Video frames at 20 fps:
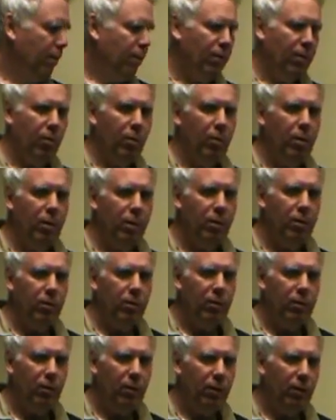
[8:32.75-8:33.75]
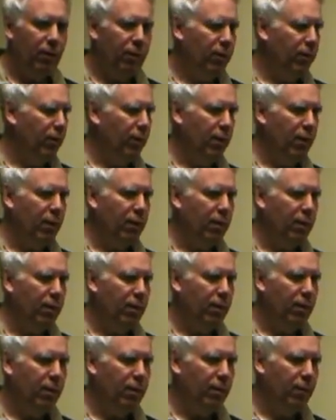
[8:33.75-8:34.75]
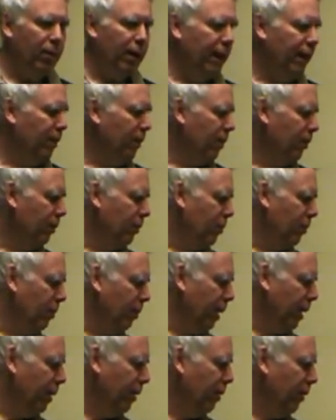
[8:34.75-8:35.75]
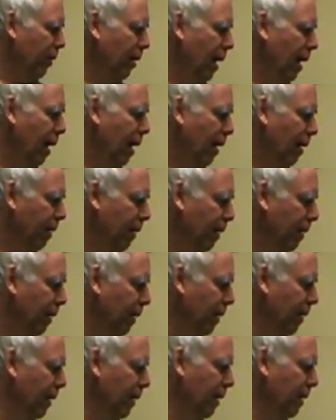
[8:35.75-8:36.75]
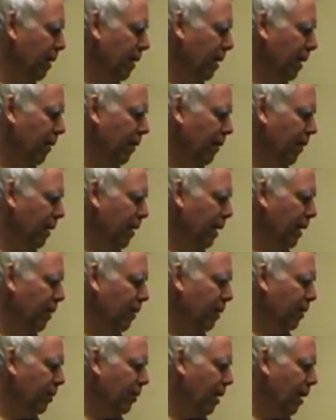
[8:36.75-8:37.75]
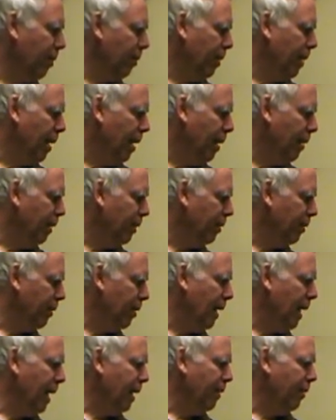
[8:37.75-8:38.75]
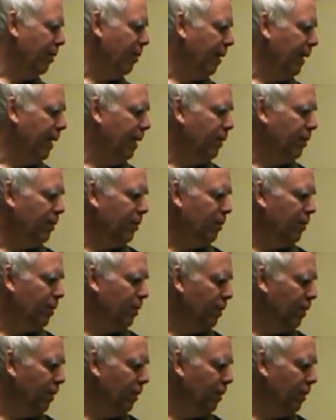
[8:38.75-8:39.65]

The rules for regular surrender are that if the dealer's up card is a 9 or ace,